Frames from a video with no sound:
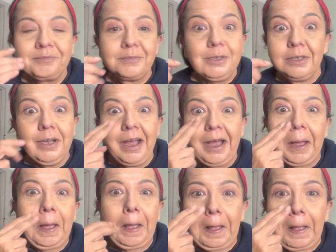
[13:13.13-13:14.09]
Ugh,
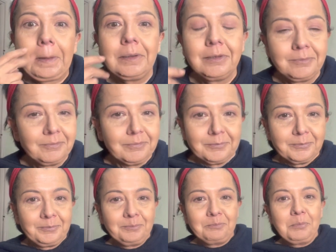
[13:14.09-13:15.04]

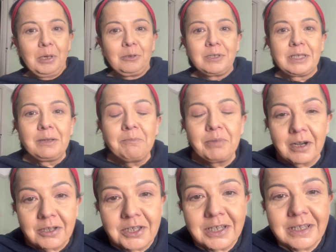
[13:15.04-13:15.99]
malting
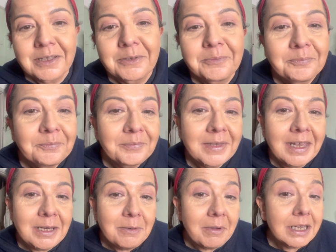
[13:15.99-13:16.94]
brushes.
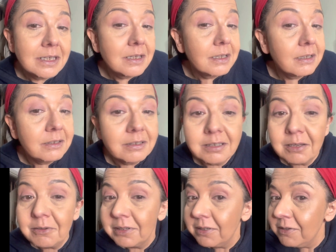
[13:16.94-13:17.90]
Anyway,
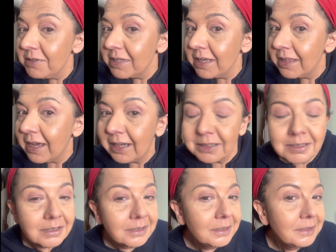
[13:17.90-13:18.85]
so can you see
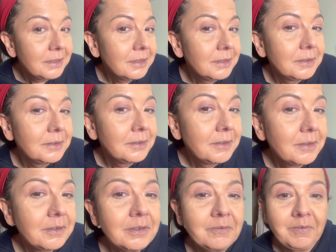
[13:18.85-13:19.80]
that?
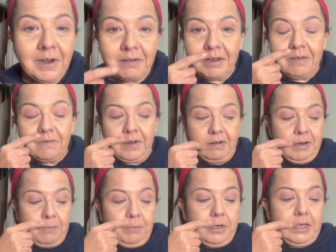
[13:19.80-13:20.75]
It's very, very
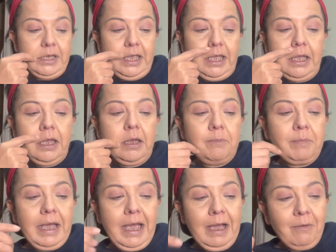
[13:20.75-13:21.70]
pretty.
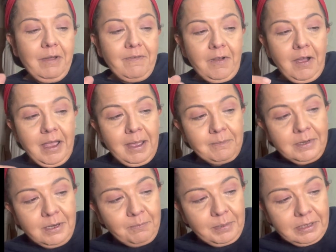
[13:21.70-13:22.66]
But however, I am
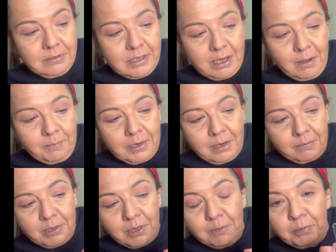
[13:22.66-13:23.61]
going to build it up and I'm
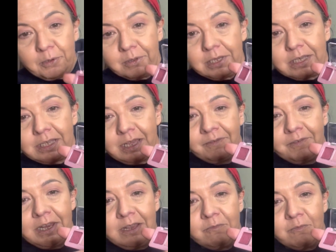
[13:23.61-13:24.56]
going to put this
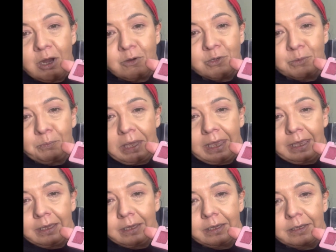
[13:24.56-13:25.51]
lovely rose
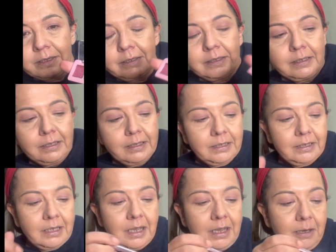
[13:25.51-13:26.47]
pink
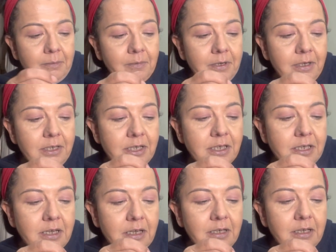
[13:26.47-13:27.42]
and I'm going to
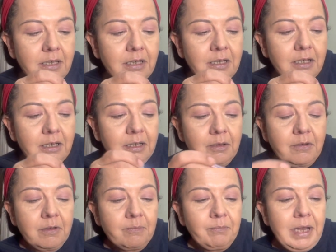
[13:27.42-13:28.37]
just
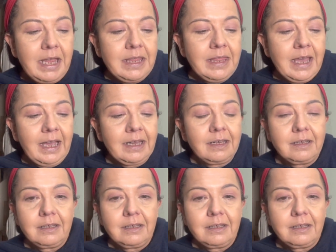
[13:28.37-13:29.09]
blend that